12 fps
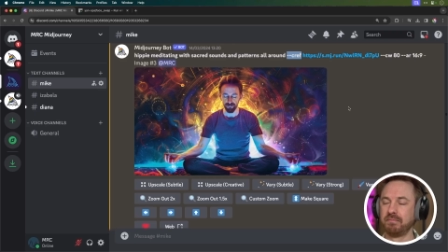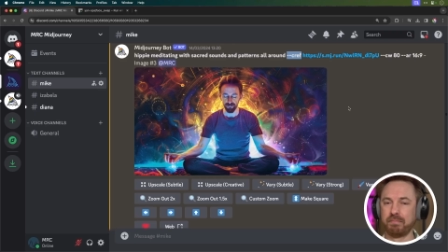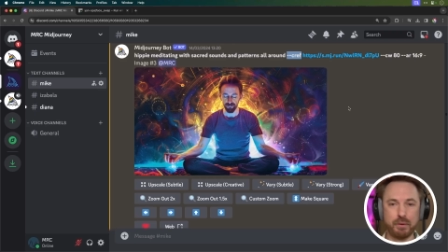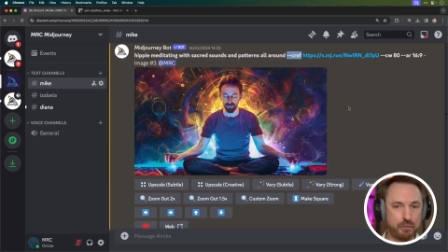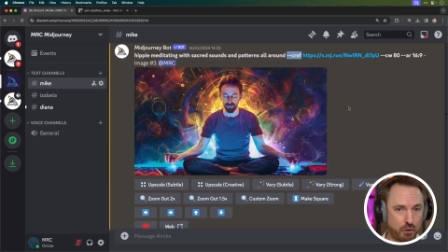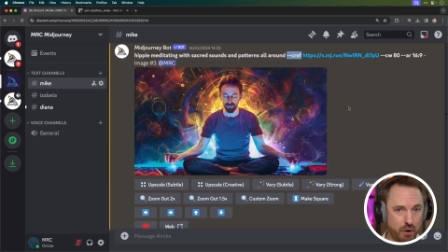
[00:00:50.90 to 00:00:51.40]

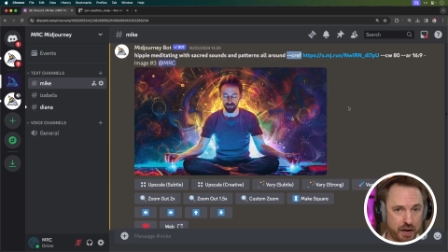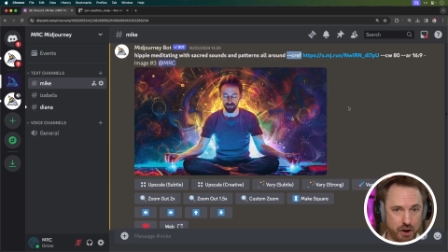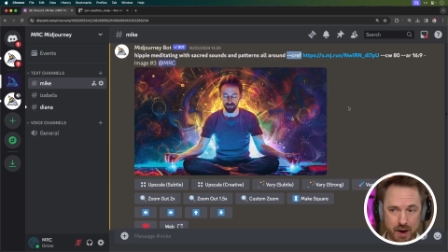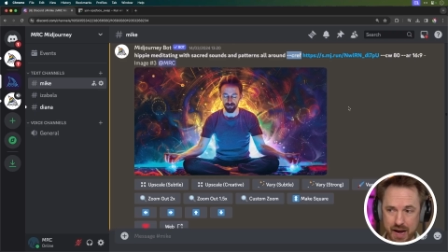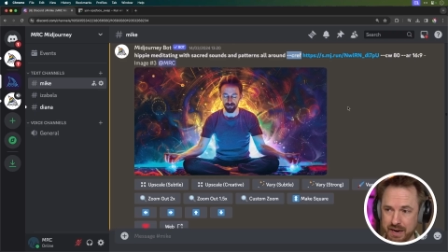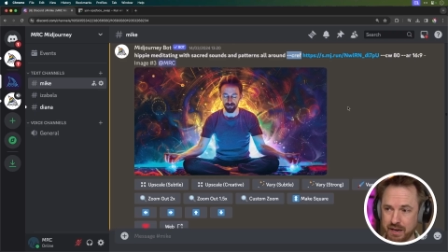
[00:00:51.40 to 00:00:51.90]
Before I
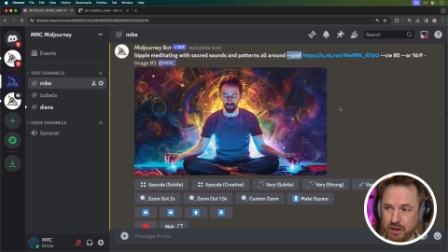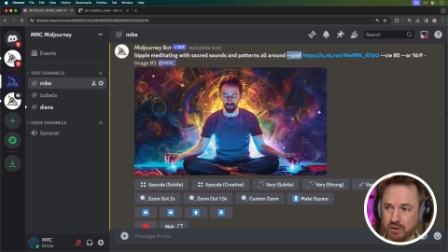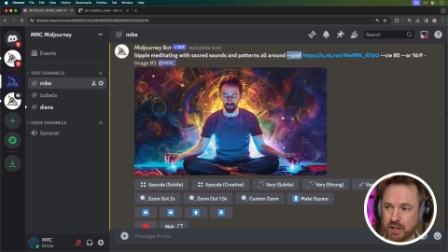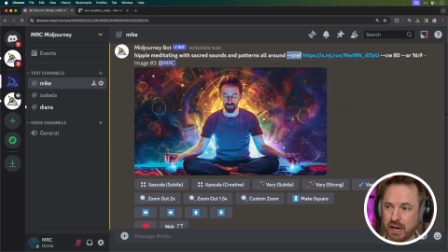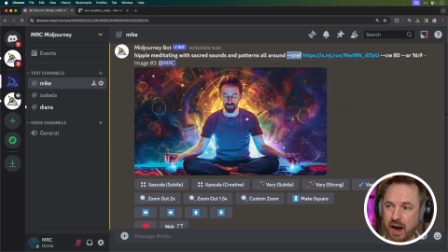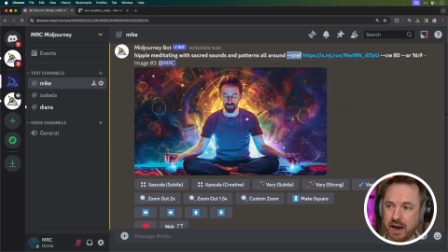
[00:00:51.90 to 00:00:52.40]
go ahead and
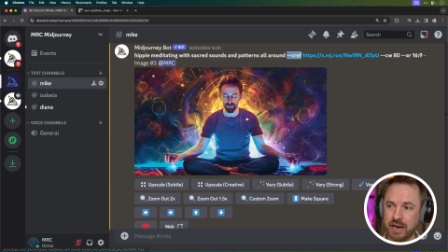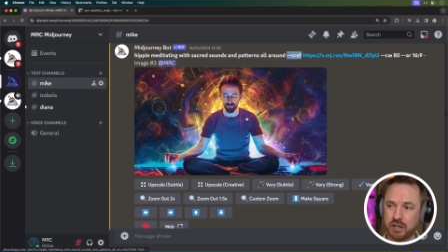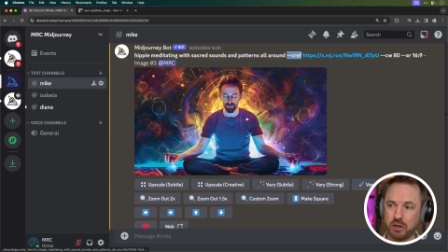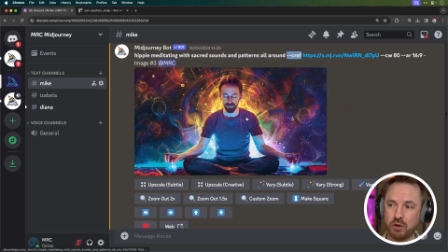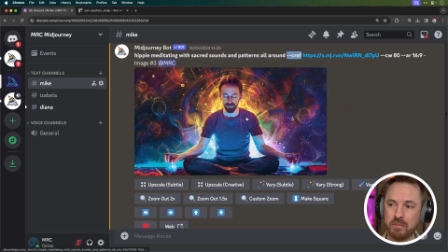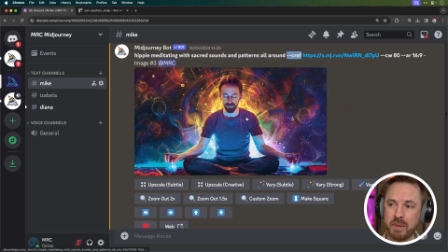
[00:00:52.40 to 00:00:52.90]
use it, I need
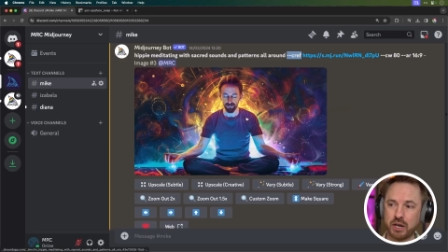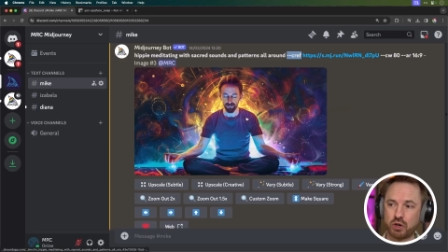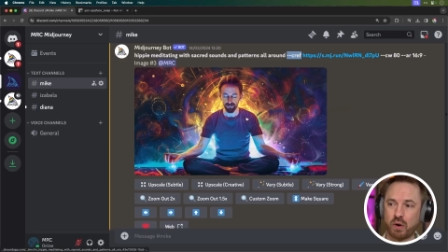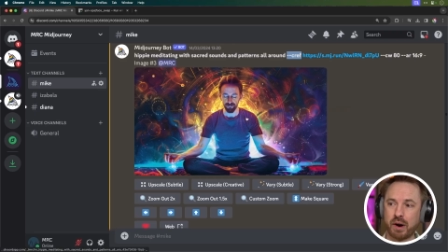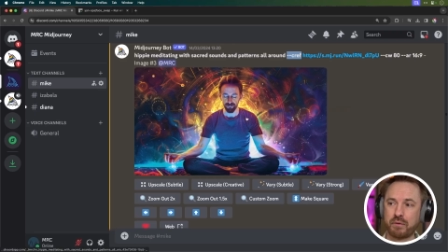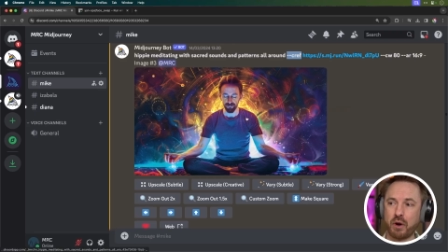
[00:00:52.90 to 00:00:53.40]
to make
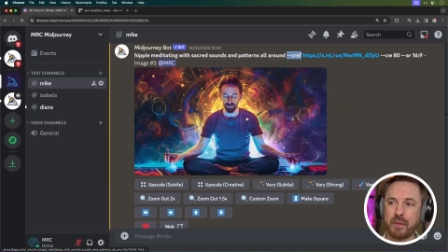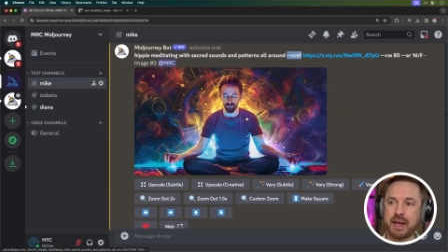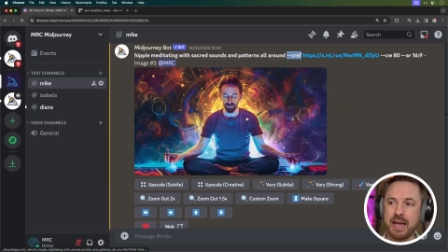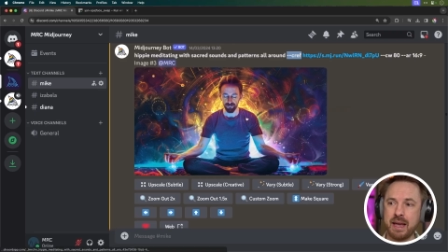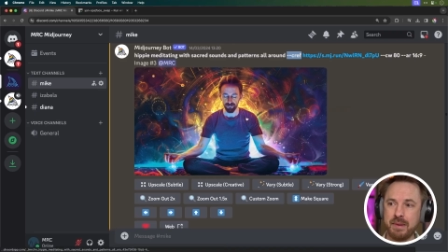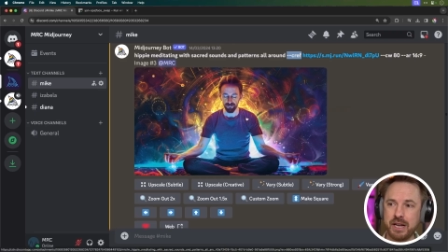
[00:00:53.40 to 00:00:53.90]
sure I've got the
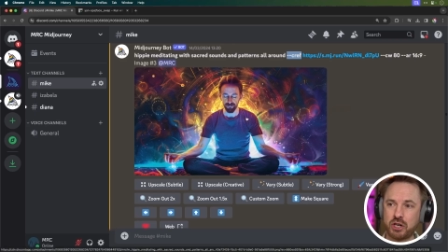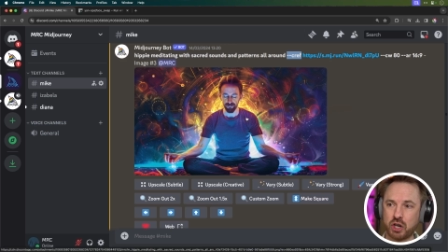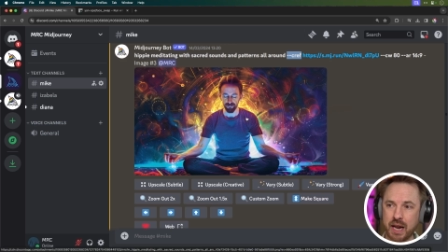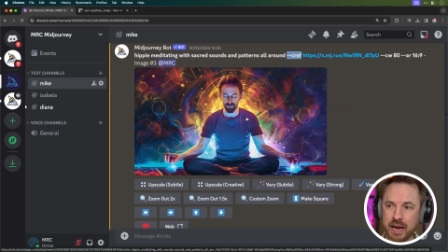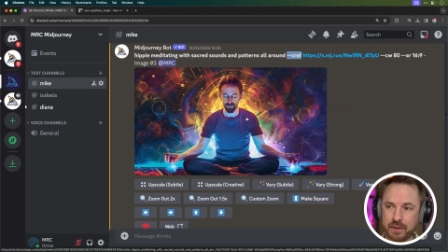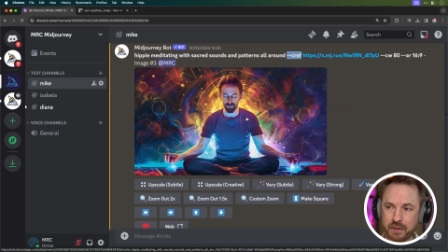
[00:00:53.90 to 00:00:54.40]
image
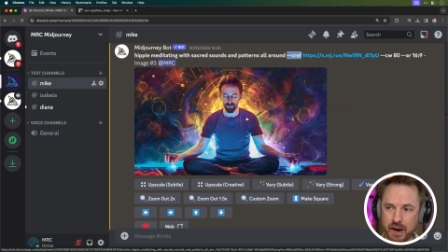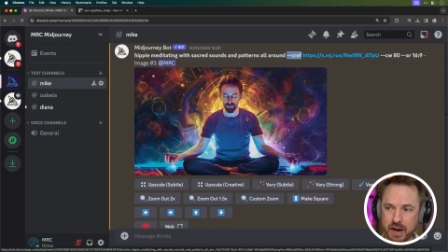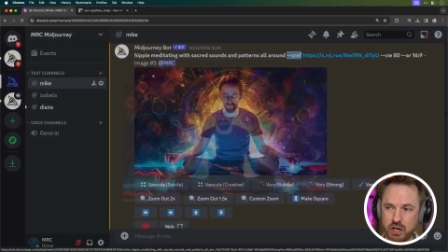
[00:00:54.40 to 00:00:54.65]
link that I